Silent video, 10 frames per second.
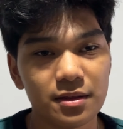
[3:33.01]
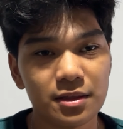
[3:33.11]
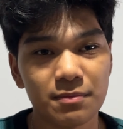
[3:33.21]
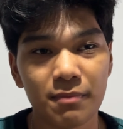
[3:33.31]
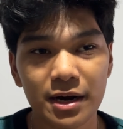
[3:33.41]

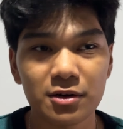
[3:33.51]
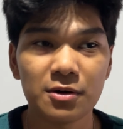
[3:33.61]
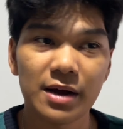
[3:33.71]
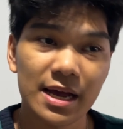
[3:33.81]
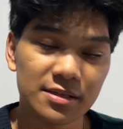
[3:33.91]
The
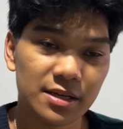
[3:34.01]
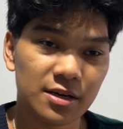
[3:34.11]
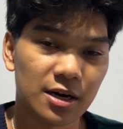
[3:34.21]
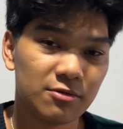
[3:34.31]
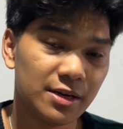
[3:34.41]
micro SD
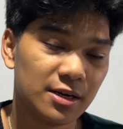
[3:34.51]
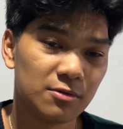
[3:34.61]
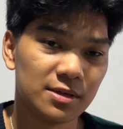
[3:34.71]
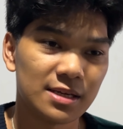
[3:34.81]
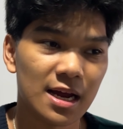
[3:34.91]
card reader
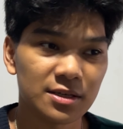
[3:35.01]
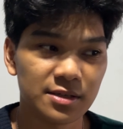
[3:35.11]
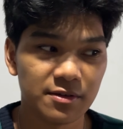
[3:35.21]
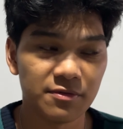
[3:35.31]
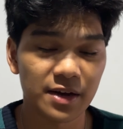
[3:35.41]
was
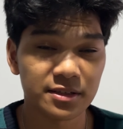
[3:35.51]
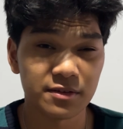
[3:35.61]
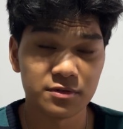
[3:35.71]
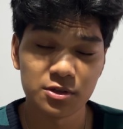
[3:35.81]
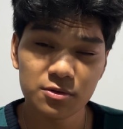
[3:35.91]
actually
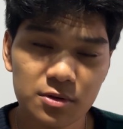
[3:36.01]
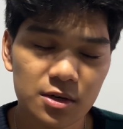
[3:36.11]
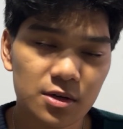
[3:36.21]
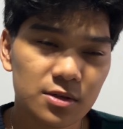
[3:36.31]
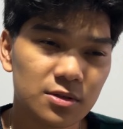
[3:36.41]
defective too,
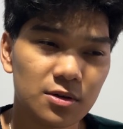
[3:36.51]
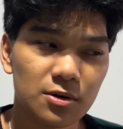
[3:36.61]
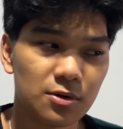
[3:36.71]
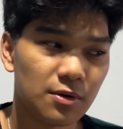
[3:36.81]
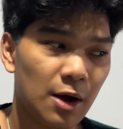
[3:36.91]

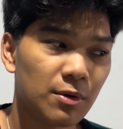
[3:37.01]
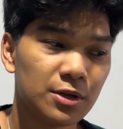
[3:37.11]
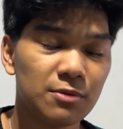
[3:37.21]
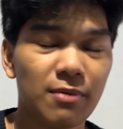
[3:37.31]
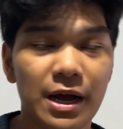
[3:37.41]
so I wanted
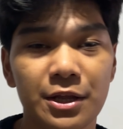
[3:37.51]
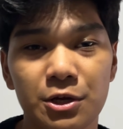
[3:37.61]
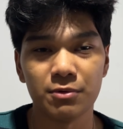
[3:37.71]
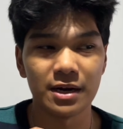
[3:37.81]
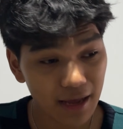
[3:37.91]
to buy a
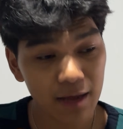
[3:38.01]
new one.